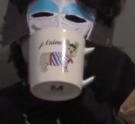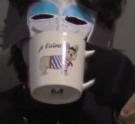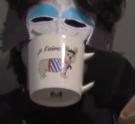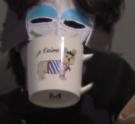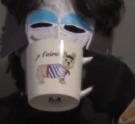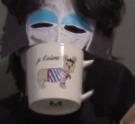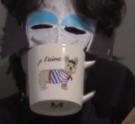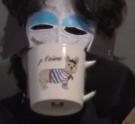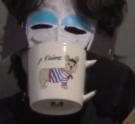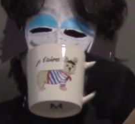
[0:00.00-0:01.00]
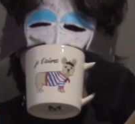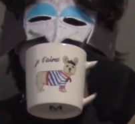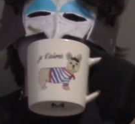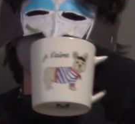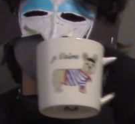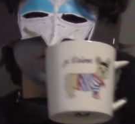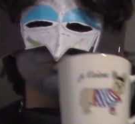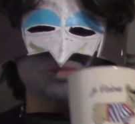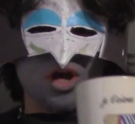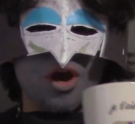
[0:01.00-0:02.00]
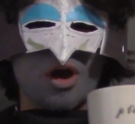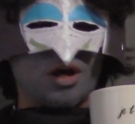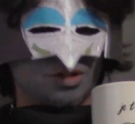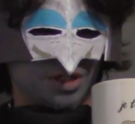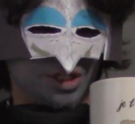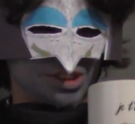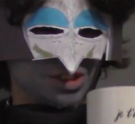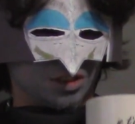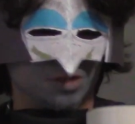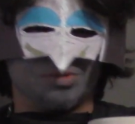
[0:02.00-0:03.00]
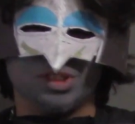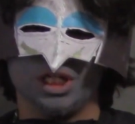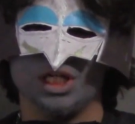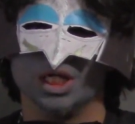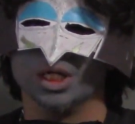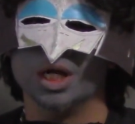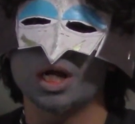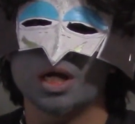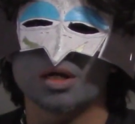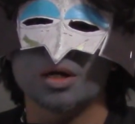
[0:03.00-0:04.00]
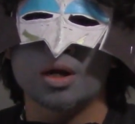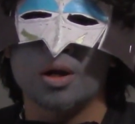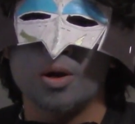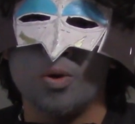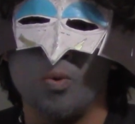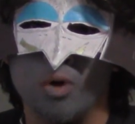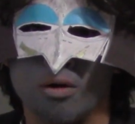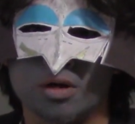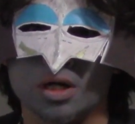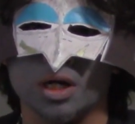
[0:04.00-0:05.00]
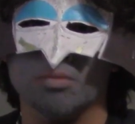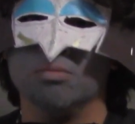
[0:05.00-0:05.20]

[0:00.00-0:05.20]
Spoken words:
Oh, oh, oh, oh. Tastes like obsidian. Welcome